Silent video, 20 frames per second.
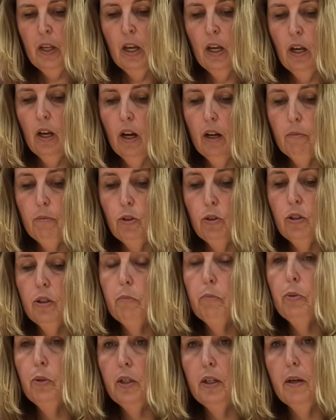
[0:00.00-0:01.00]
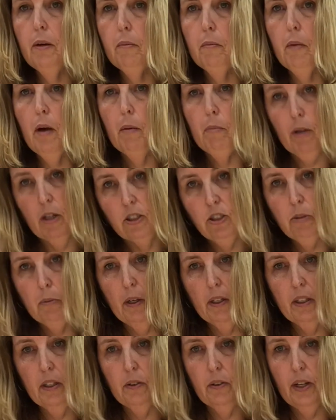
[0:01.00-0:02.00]
you can put a
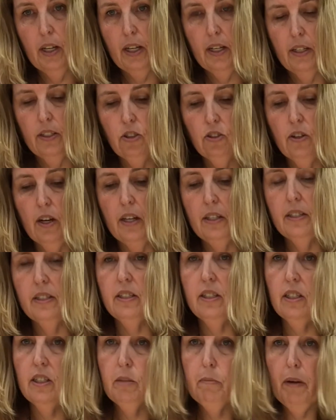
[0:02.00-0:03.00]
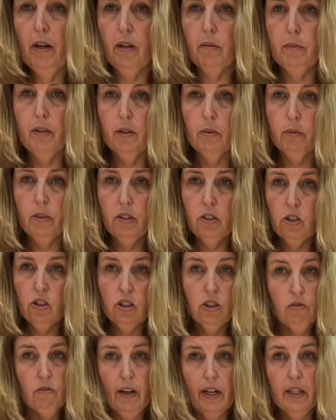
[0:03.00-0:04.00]
marshmallow in and try this experiment with
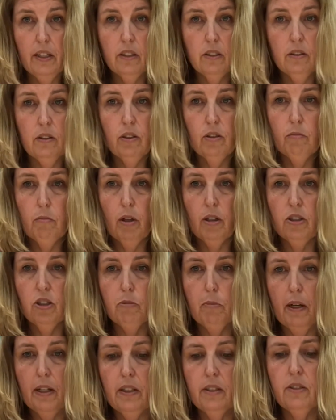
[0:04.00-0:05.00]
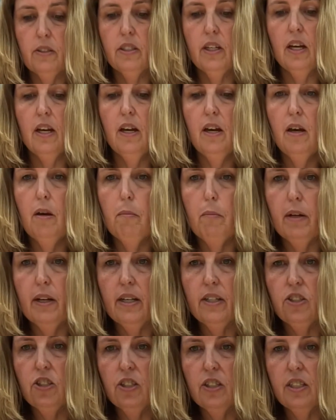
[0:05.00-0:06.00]
just regular old marshmallows. But
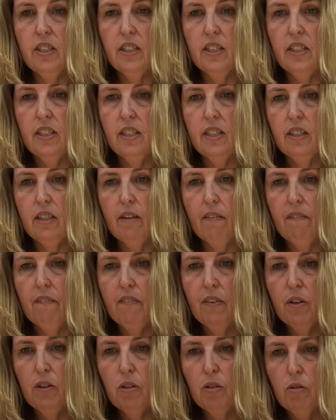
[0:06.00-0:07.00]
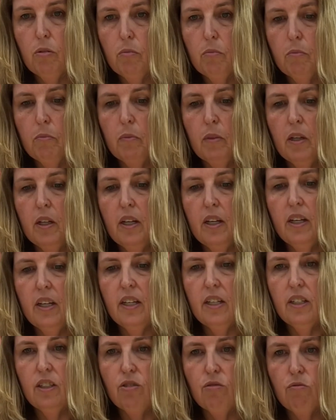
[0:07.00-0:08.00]
as you can see, the foam
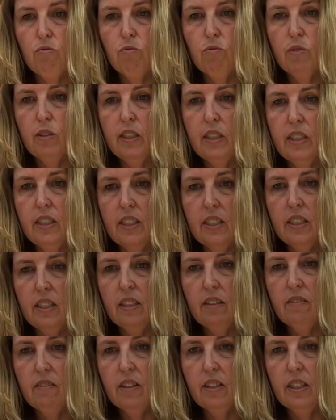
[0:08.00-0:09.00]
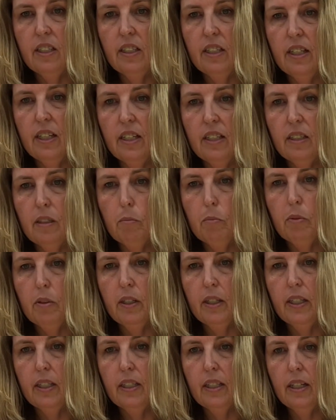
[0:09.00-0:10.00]
is really running down the
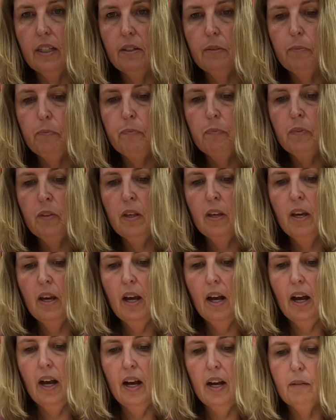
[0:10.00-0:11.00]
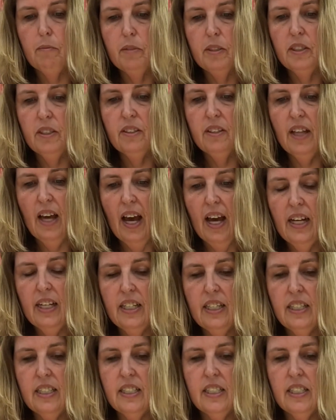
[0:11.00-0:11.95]
plate there. So that is